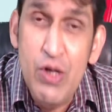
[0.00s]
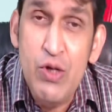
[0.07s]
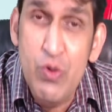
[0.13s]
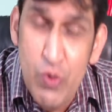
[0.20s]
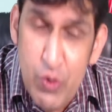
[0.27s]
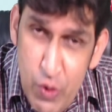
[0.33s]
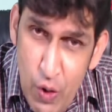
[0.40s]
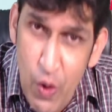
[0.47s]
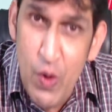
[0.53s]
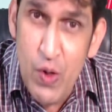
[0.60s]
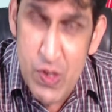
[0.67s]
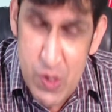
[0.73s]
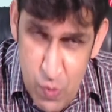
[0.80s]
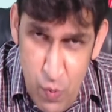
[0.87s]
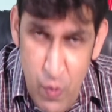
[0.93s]
to
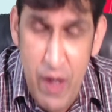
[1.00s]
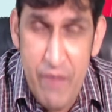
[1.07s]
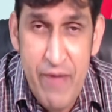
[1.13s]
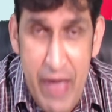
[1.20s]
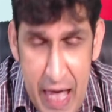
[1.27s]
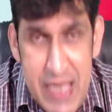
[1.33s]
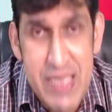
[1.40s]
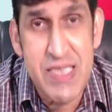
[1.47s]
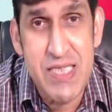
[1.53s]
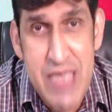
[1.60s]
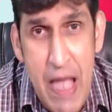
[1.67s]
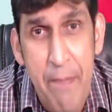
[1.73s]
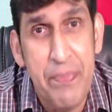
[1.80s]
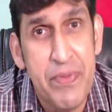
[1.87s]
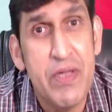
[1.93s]
those who have
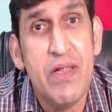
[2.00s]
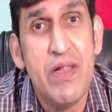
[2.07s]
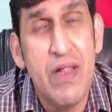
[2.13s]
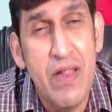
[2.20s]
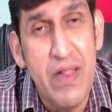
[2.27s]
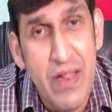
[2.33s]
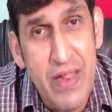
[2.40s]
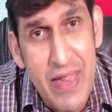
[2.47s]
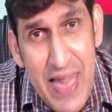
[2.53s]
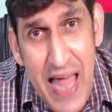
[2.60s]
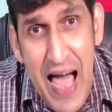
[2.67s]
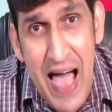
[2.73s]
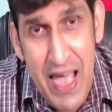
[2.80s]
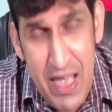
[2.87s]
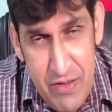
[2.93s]
accepted
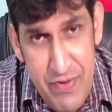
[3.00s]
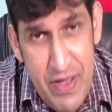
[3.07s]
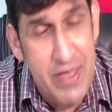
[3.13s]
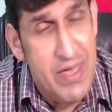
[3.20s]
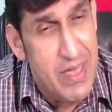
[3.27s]
life and